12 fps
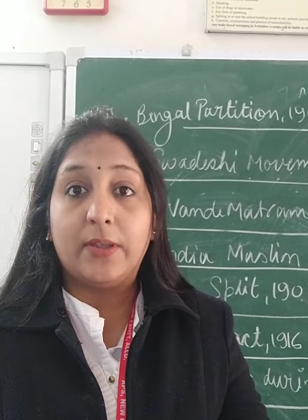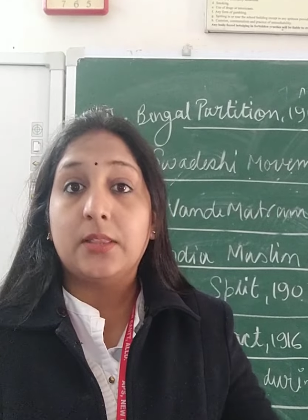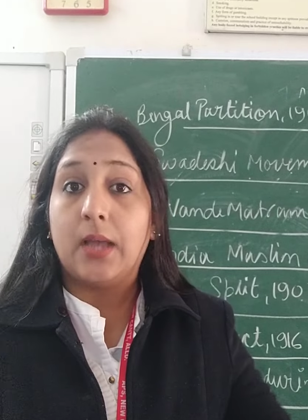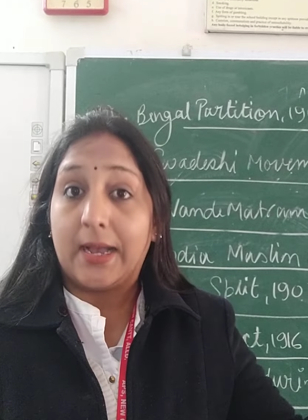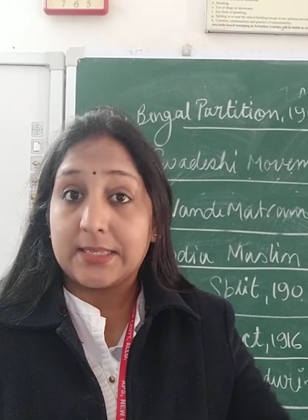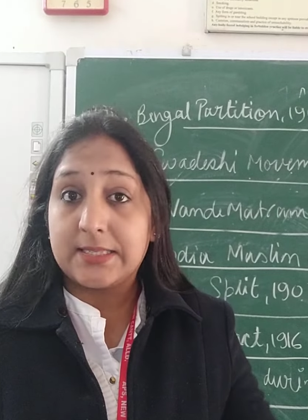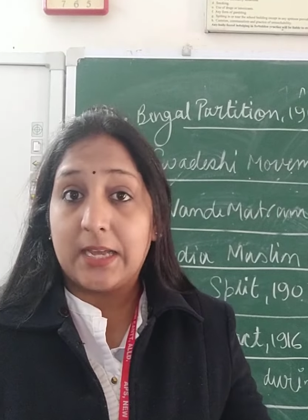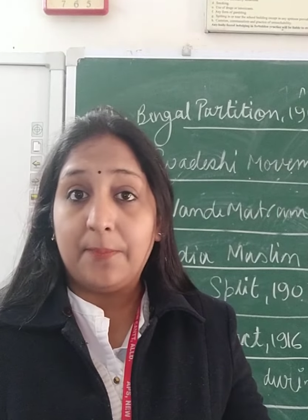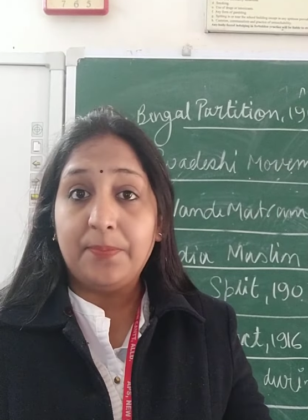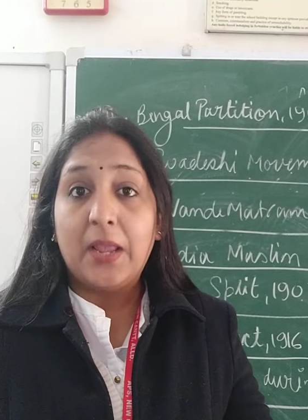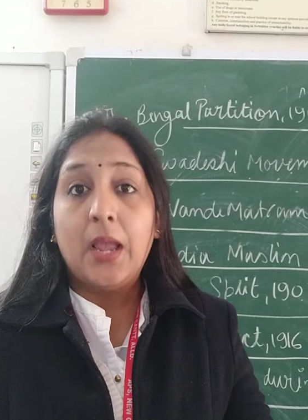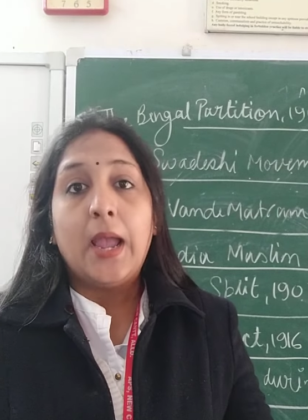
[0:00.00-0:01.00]
with Assam,
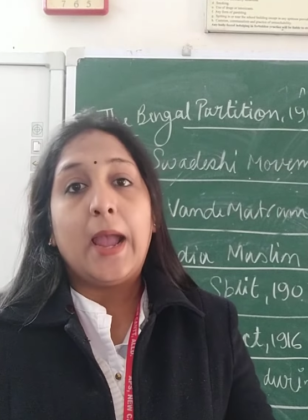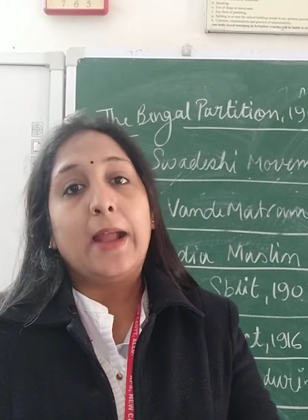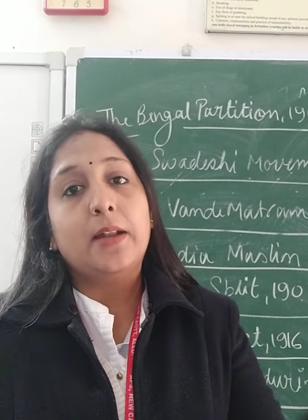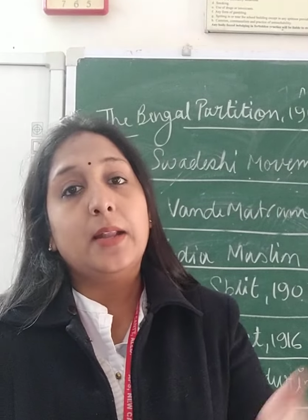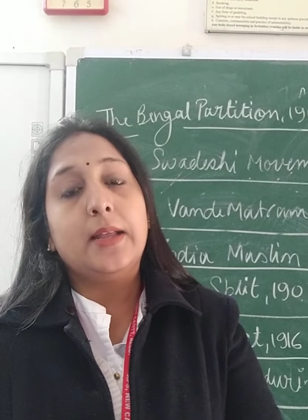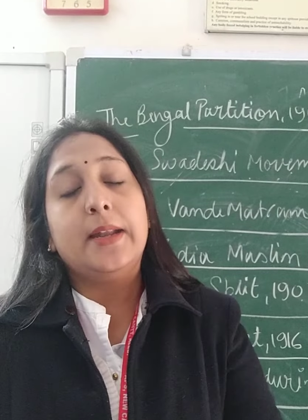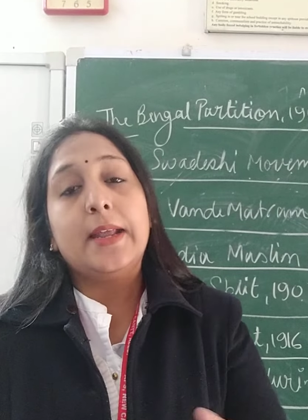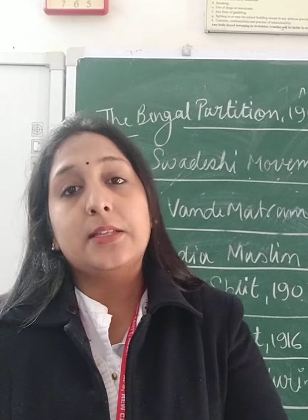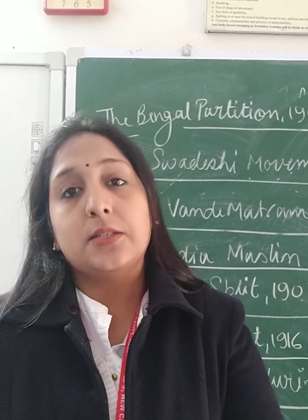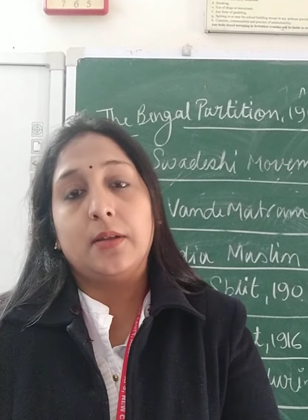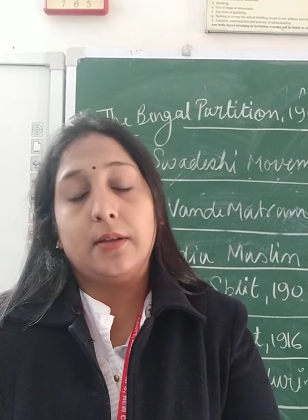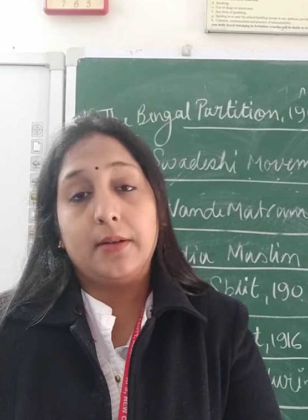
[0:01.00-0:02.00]
and
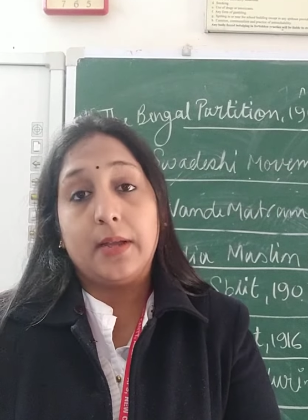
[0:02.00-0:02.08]
next